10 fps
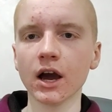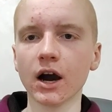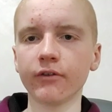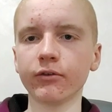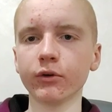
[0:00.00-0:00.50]
are
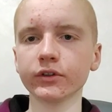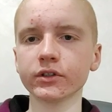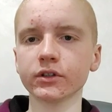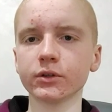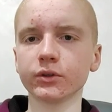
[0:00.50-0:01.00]

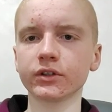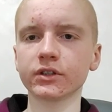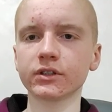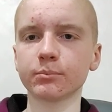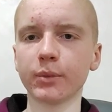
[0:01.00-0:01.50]
forced to
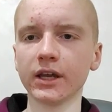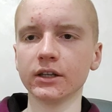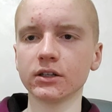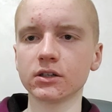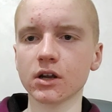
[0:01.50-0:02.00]

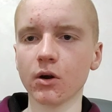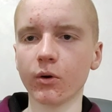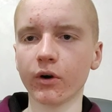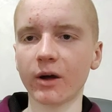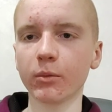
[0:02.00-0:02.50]
expand or
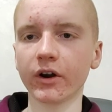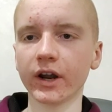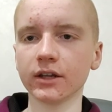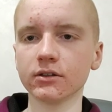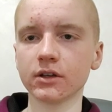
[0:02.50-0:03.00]

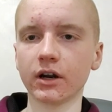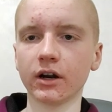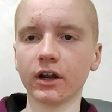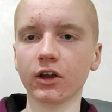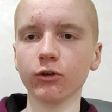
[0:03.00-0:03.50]
upgrade their
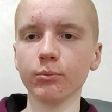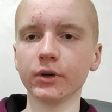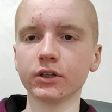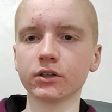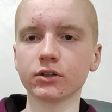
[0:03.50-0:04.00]

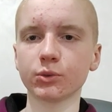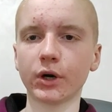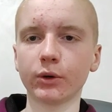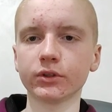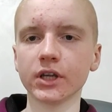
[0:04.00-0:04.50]
equipment to
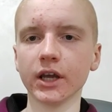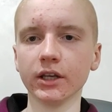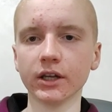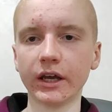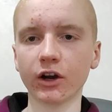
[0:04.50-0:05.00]

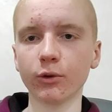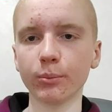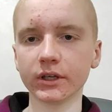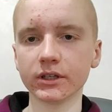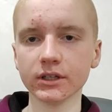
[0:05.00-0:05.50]
maintain a
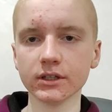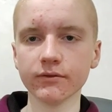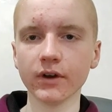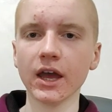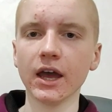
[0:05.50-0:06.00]

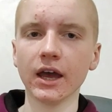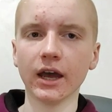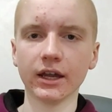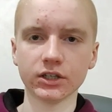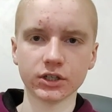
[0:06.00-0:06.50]
competitive
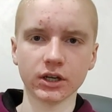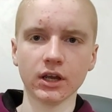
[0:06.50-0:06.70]
edge.